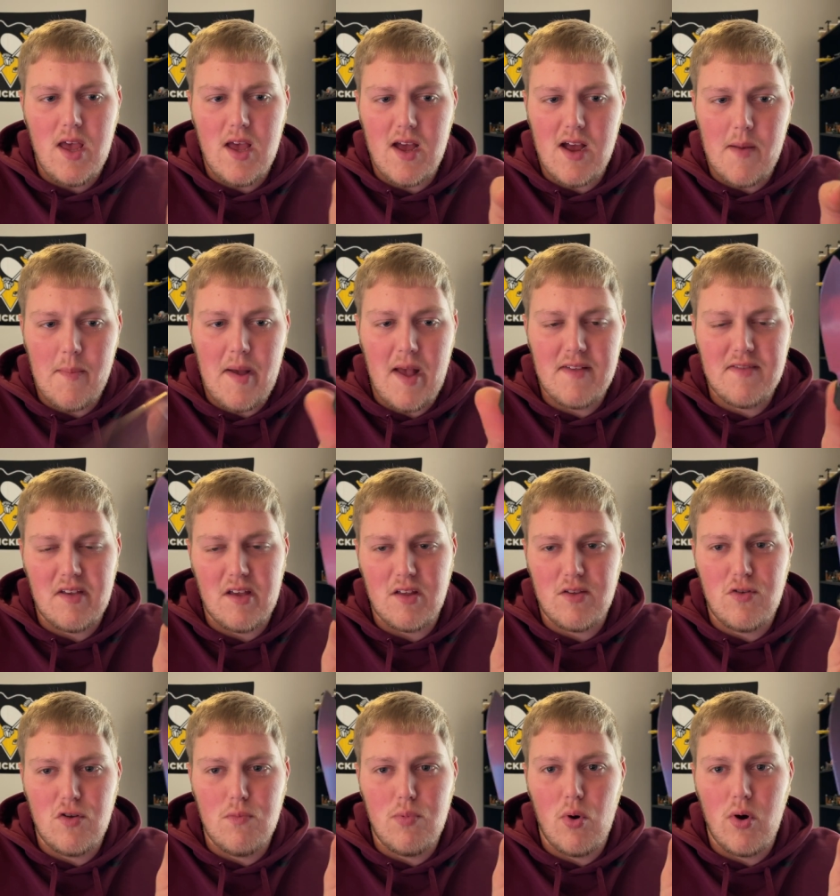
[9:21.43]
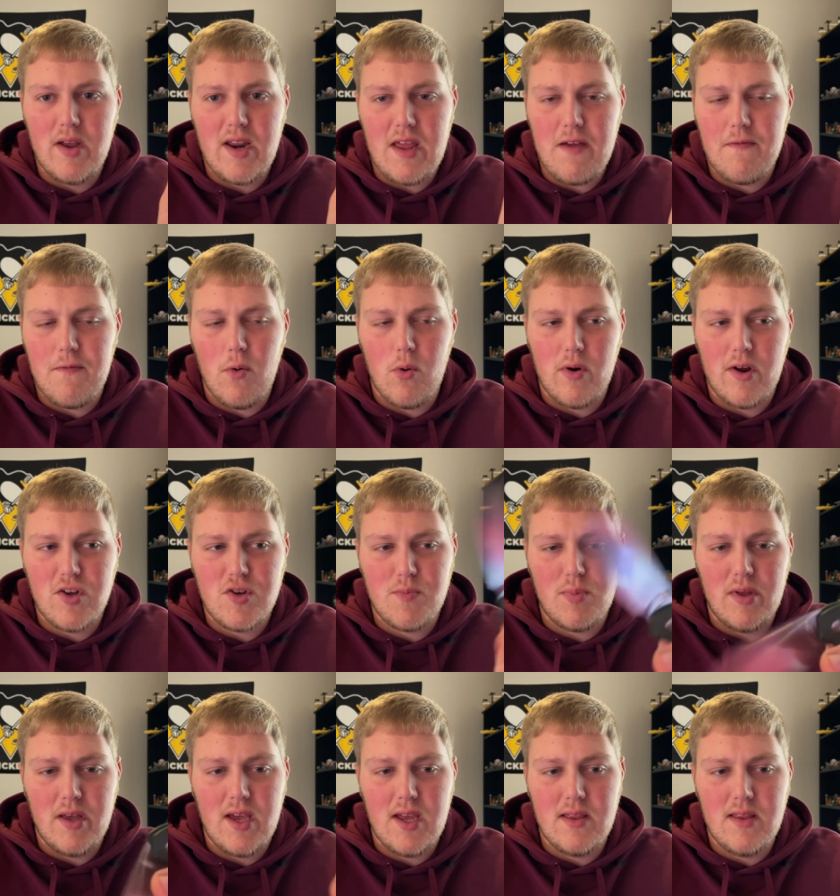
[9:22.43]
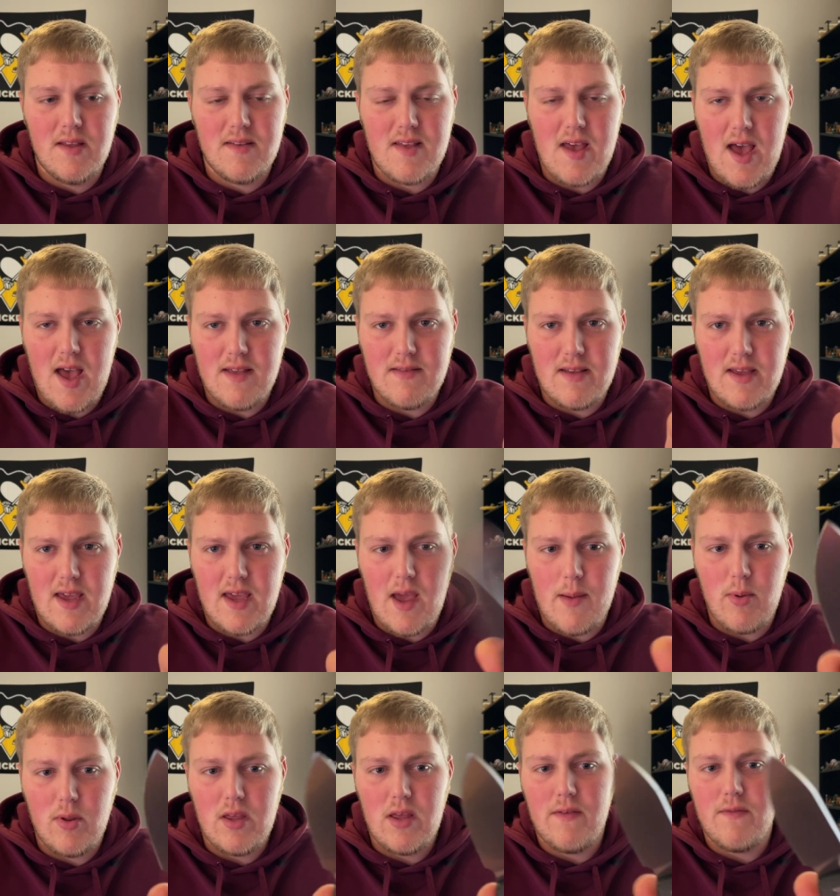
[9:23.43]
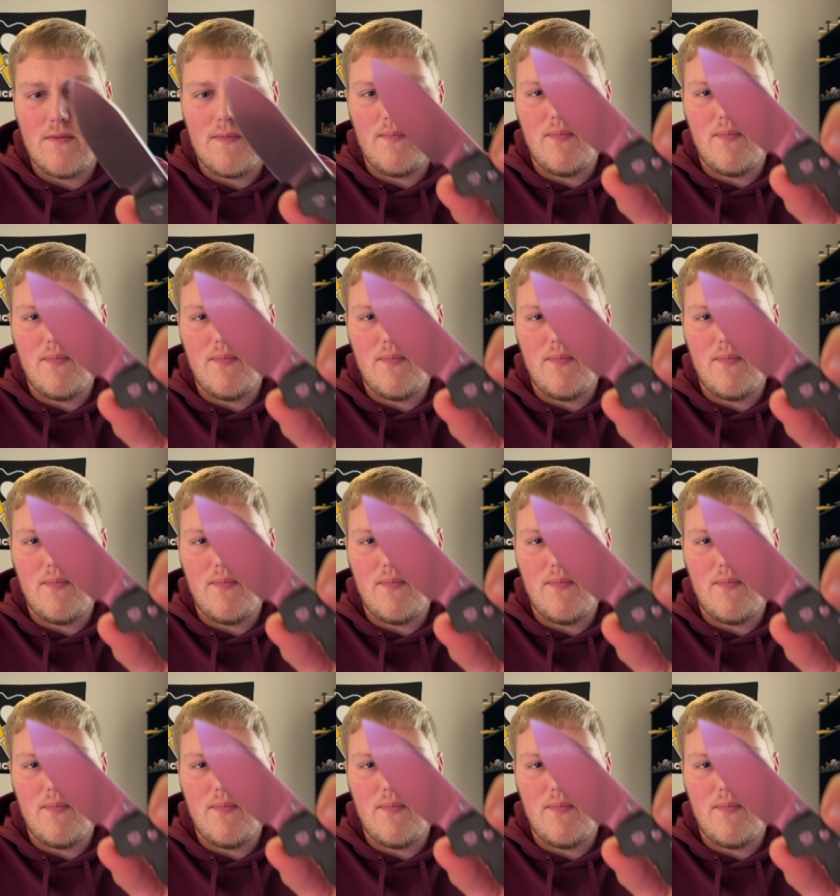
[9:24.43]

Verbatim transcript: Um, it has like a 2.84 inch blade. This has a, I believe,